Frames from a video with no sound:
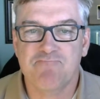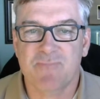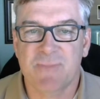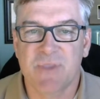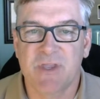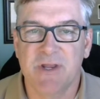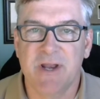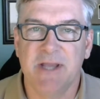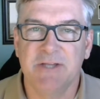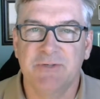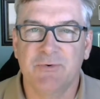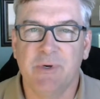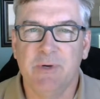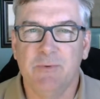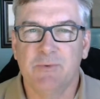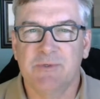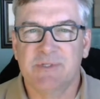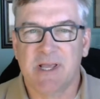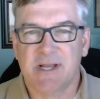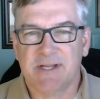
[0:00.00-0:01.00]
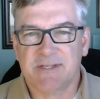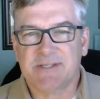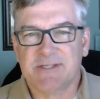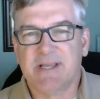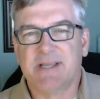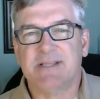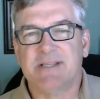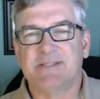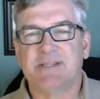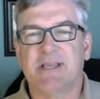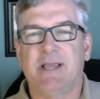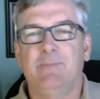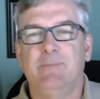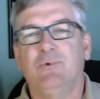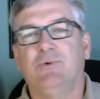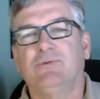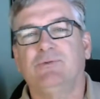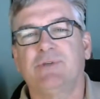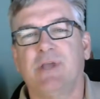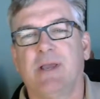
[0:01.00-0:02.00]
Today's read was out of 2
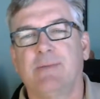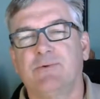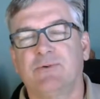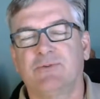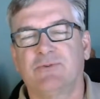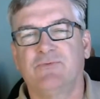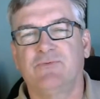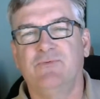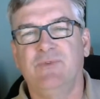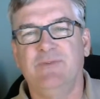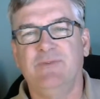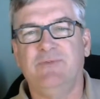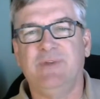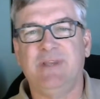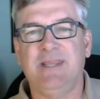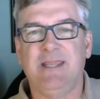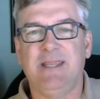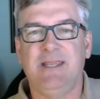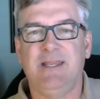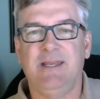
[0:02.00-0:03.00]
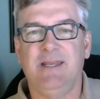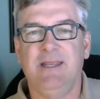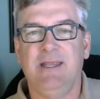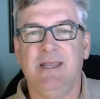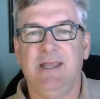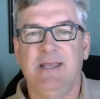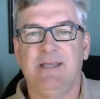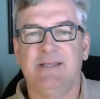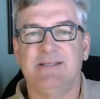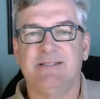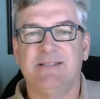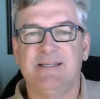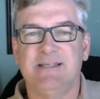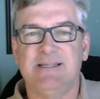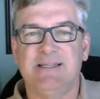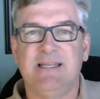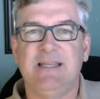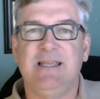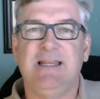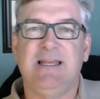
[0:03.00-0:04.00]
Samuel chapters 15,
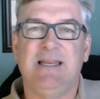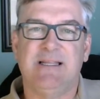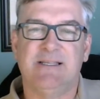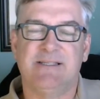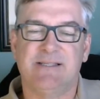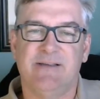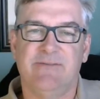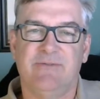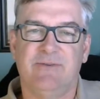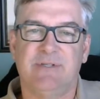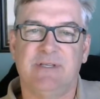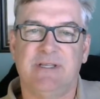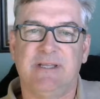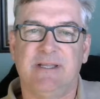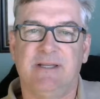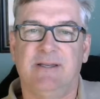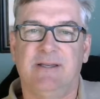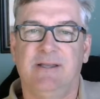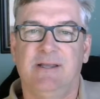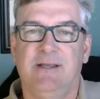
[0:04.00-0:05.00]
16, and 17.